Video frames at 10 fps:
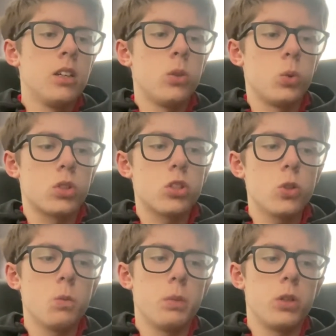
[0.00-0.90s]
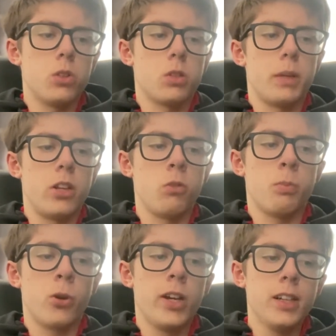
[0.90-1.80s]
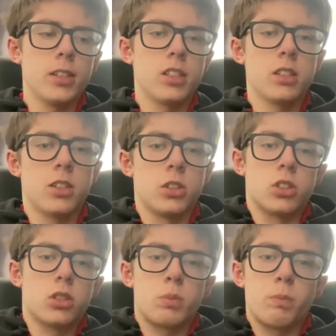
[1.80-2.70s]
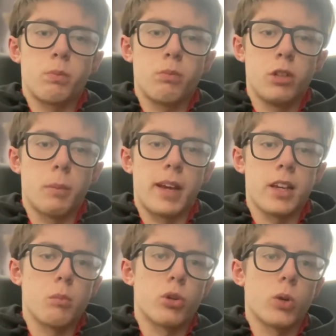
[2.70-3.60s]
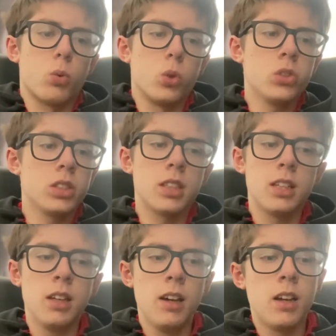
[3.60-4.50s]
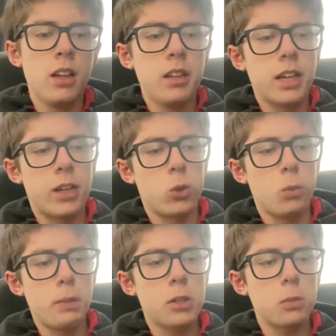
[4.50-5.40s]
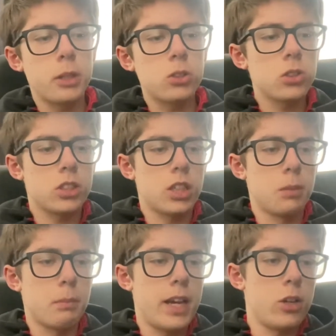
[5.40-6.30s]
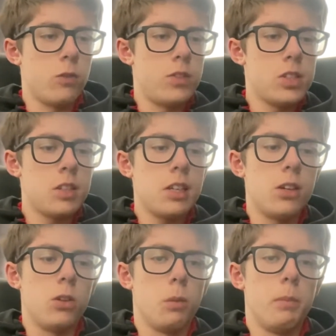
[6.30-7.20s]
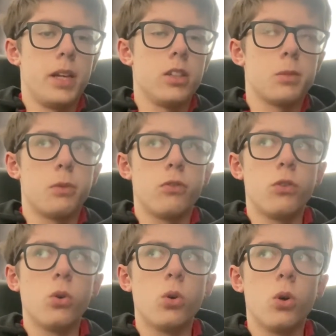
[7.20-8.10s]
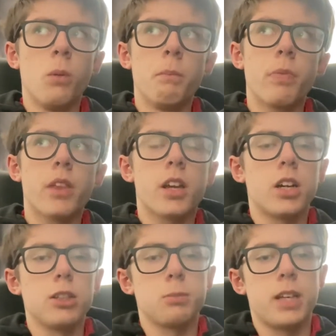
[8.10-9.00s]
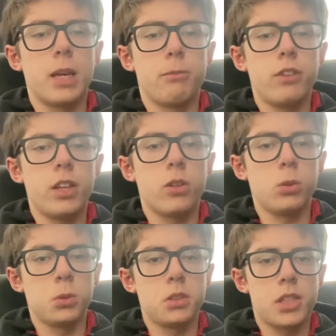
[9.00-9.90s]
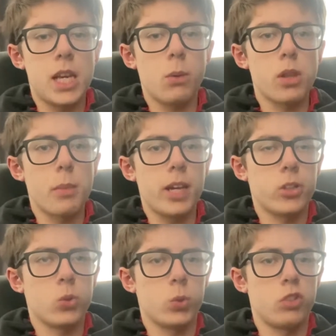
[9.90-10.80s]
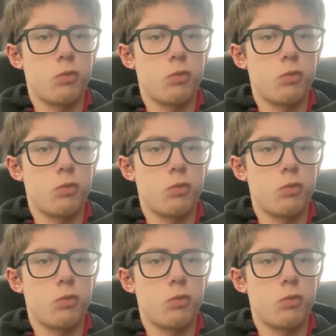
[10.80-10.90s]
All stone builds are made of bricks, because you're making brick walls, and all metal builds are made of steel, because before cars became vehicles, they were the main source of